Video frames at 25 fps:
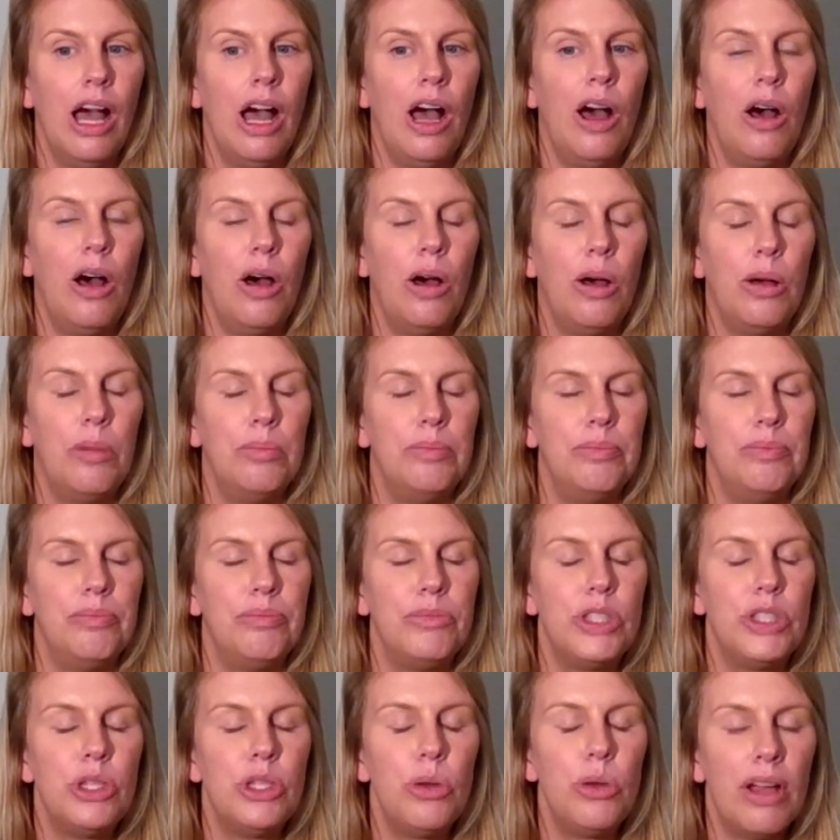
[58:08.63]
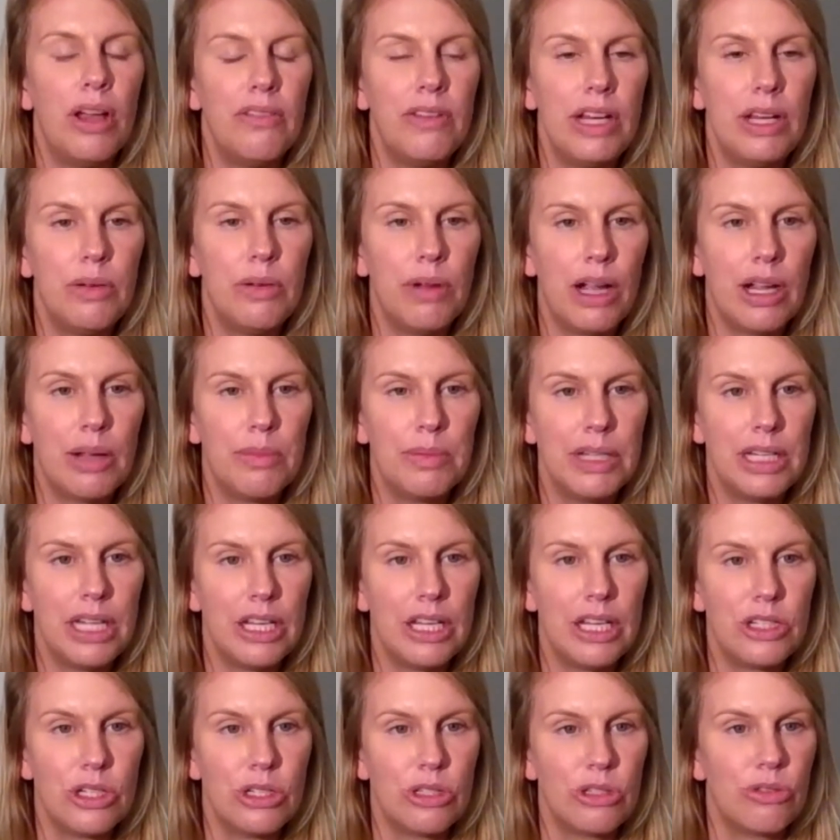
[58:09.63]
do you have any
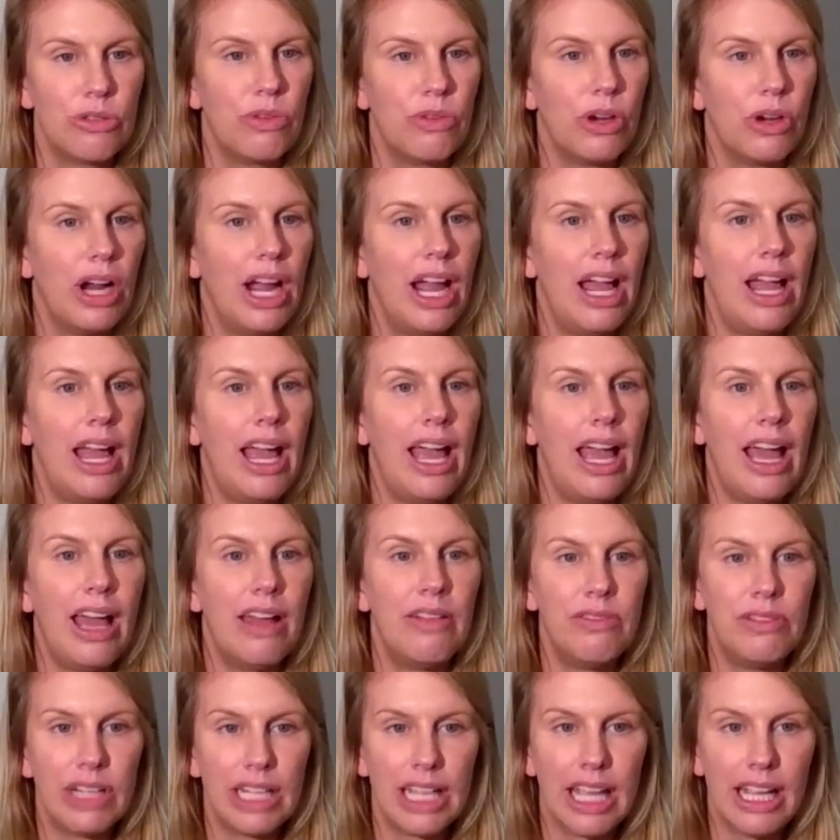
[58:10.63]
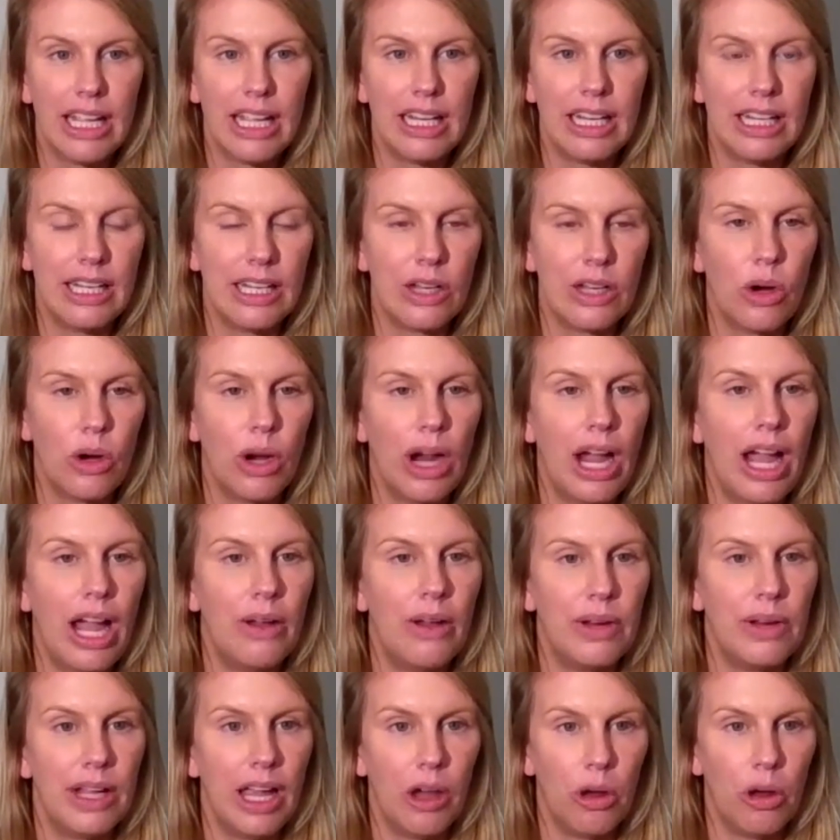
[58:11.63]
recommendations for advocating or how
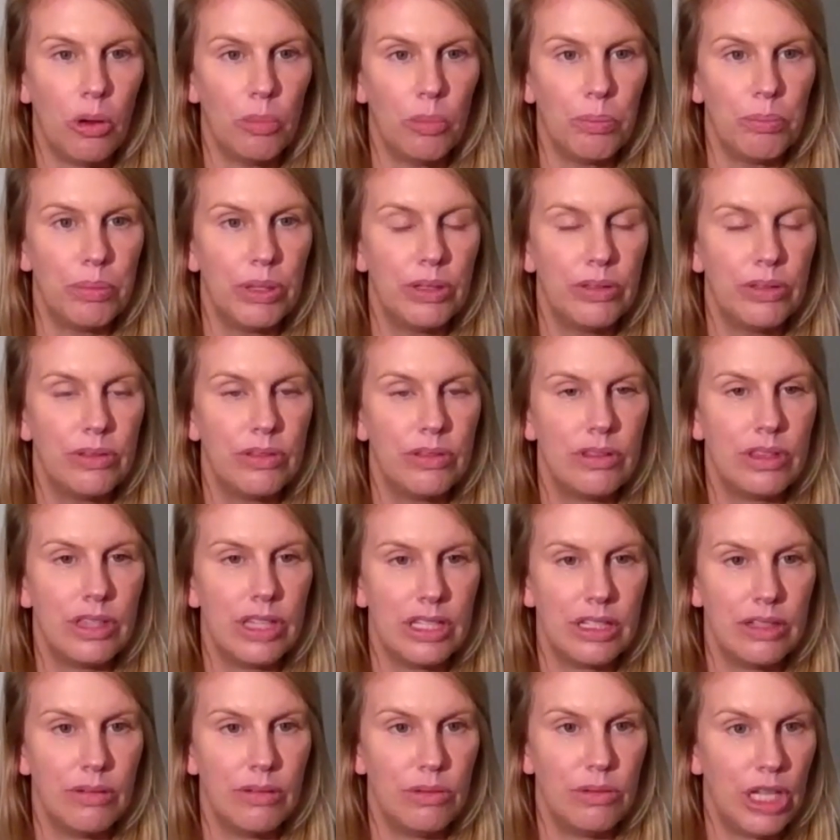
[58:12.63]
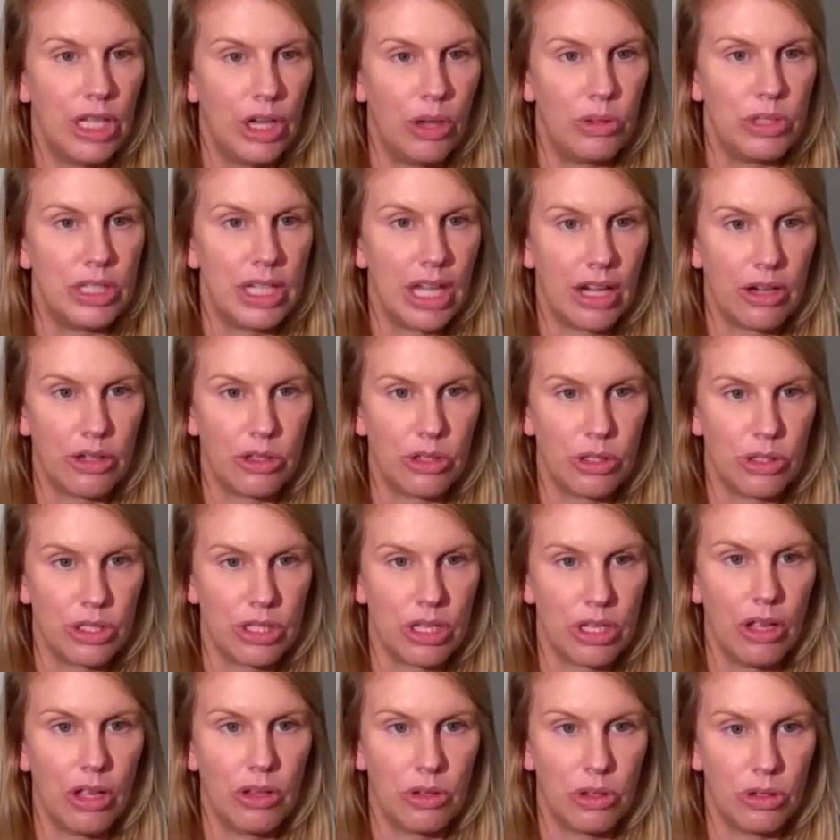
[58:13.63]
to help that,
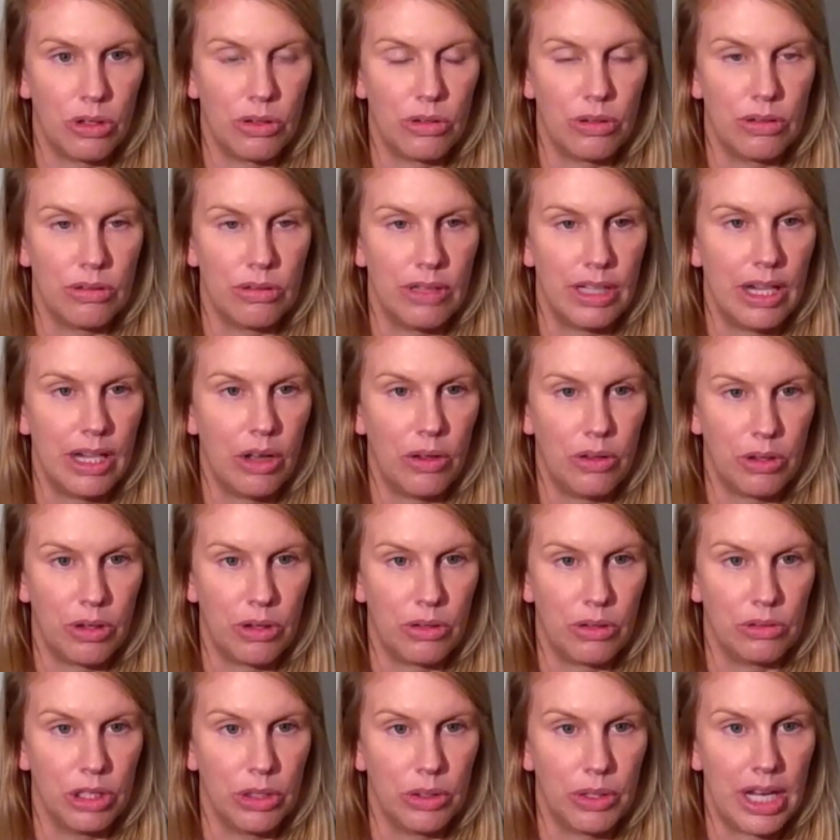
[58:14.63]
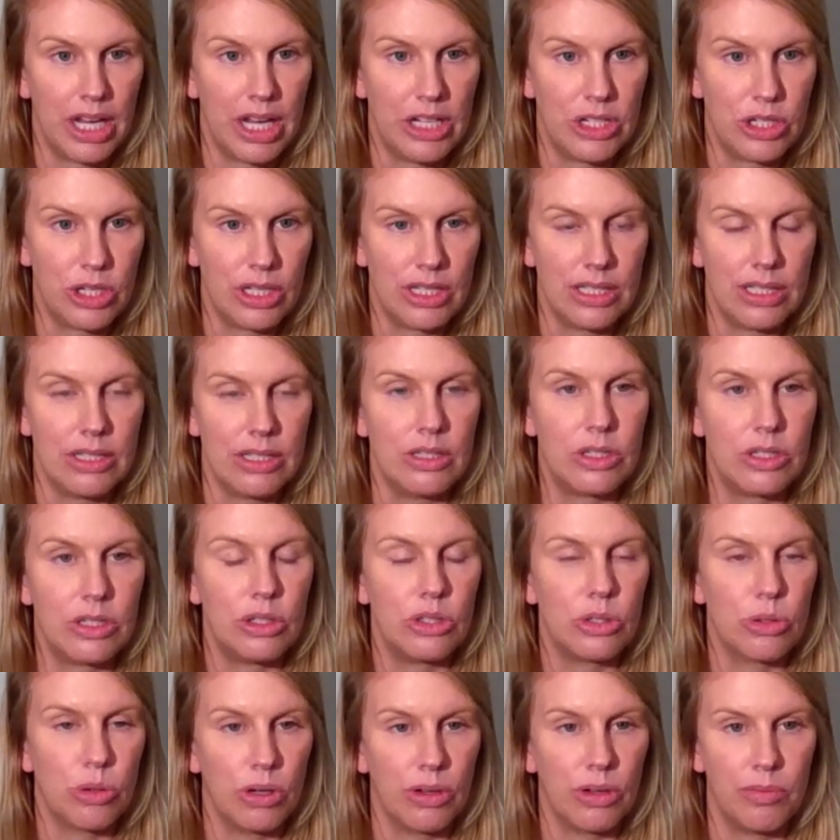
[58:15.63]
doctors in other locations
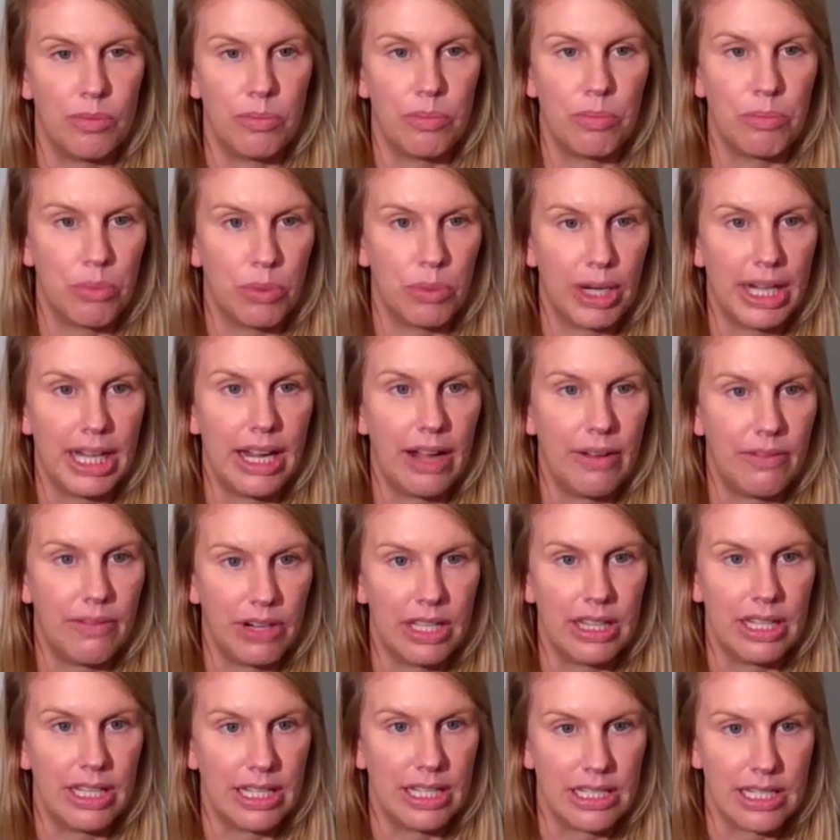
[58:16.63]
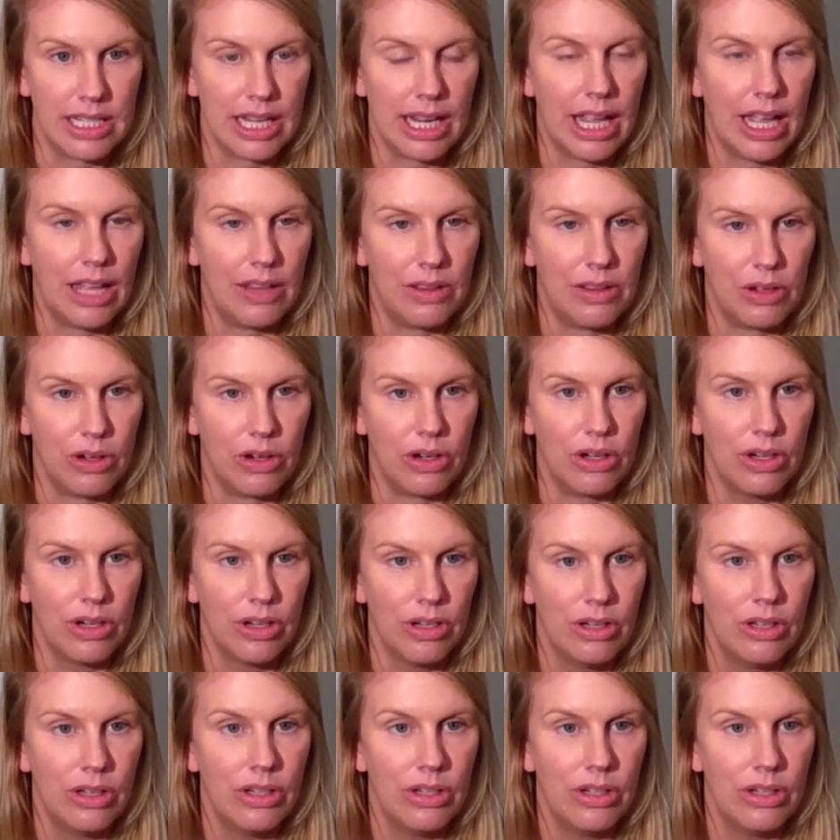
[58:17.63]
sort of bring everything together?